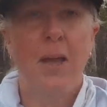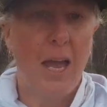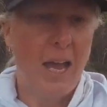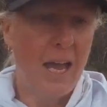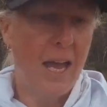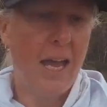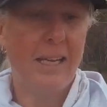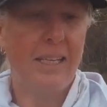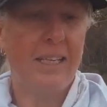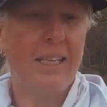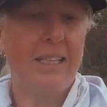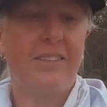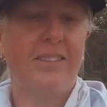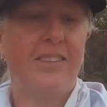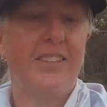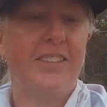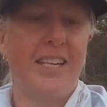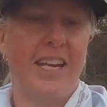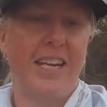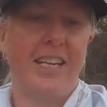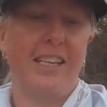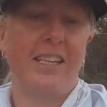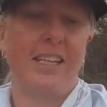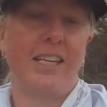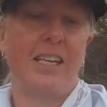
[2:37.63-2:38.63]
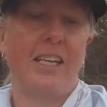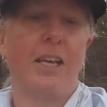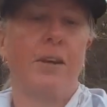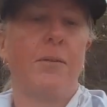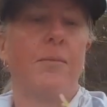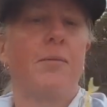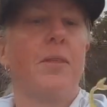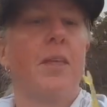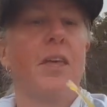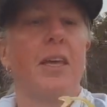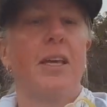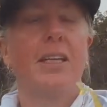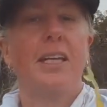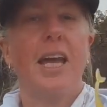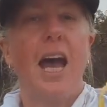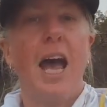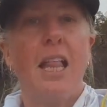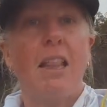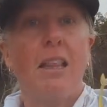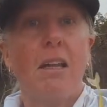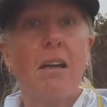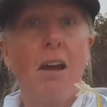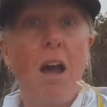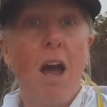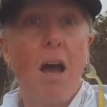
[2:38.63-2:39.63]
And it's deadly. The
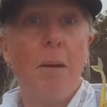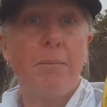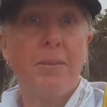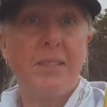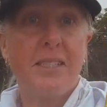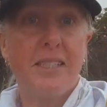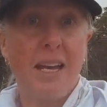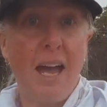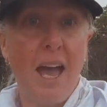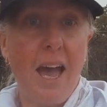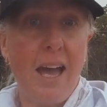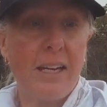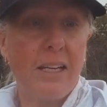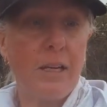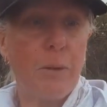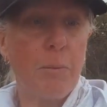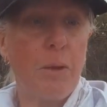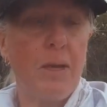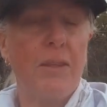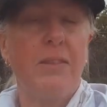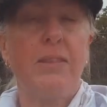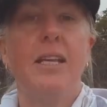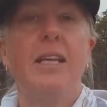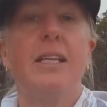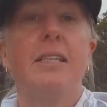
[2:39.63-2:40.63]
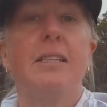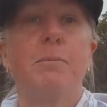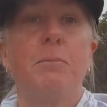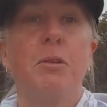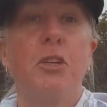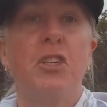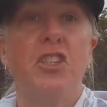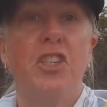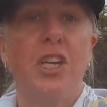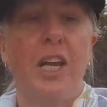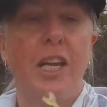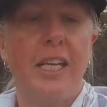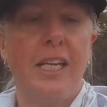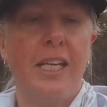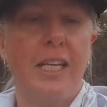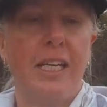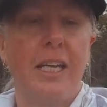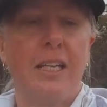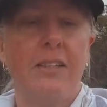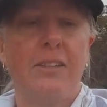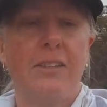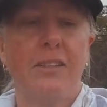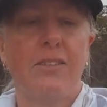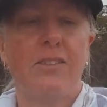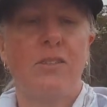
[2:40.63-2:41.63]
colour I'm starting with is machete.
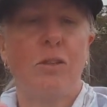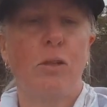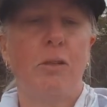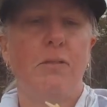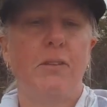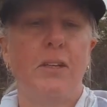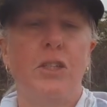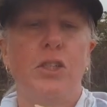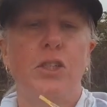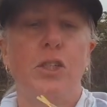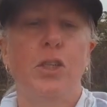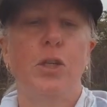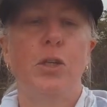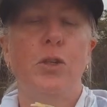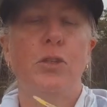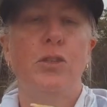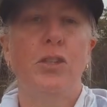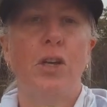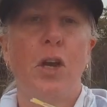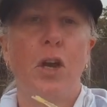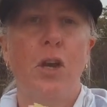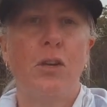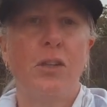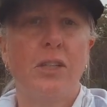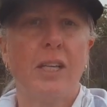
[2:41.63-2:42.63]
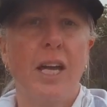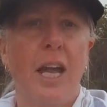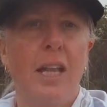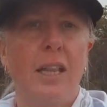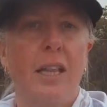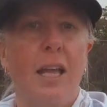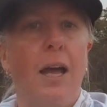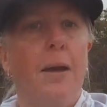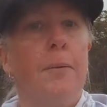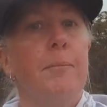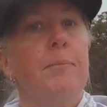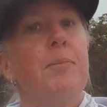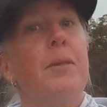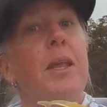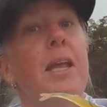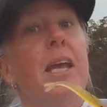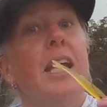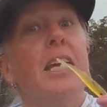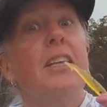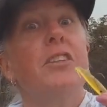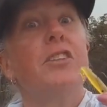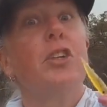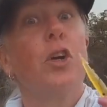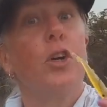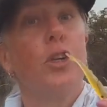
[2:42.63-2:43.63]
It's a sort of a 2-tone colour.
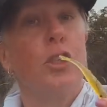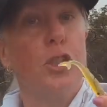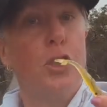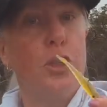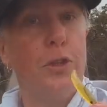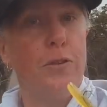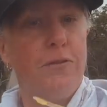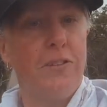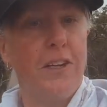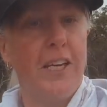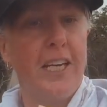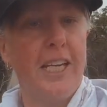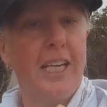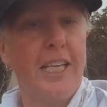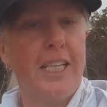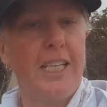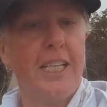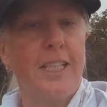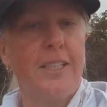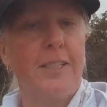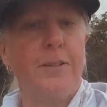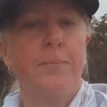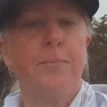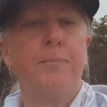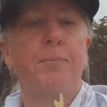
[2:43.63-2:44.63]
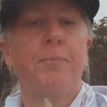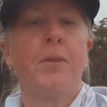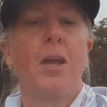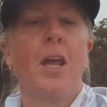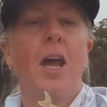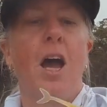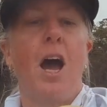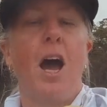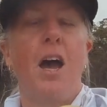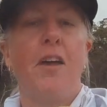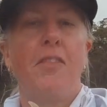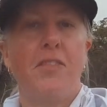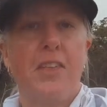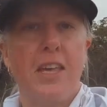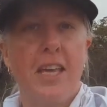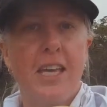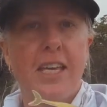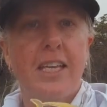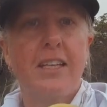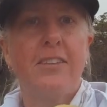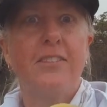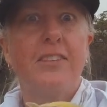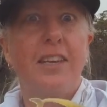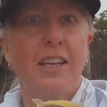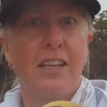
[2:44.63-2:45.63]
It's got UV in it. I
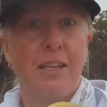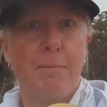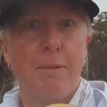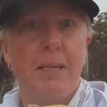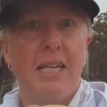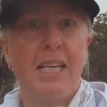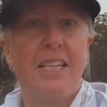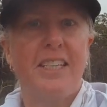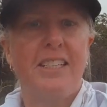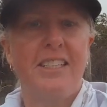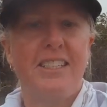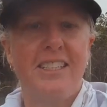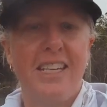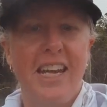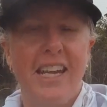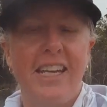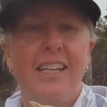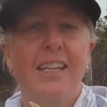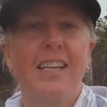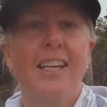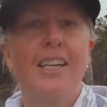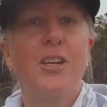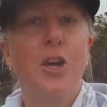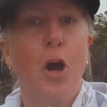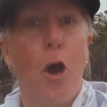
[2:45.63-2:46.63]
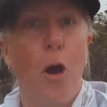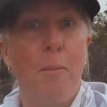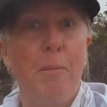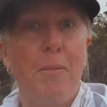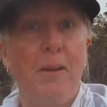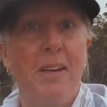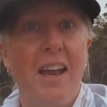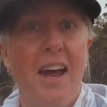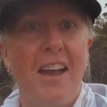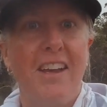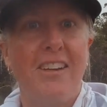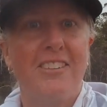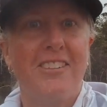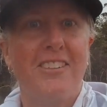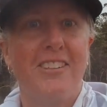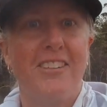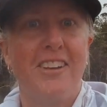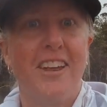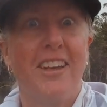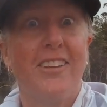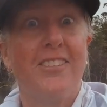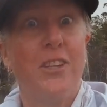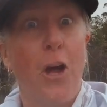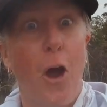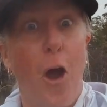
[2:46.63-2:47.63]
think it's going to be a deadly
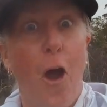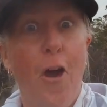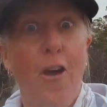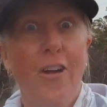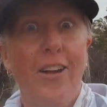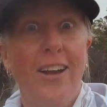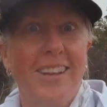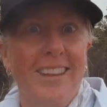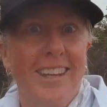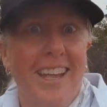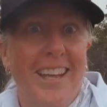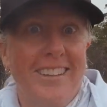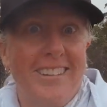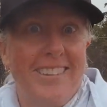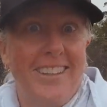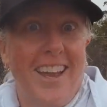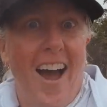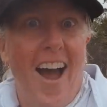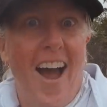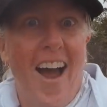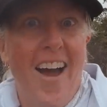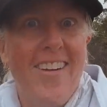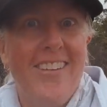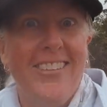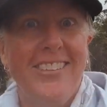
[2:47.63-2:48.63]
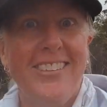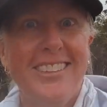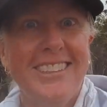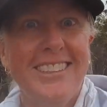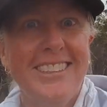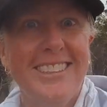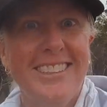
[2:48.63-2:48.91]
combination. So let's go.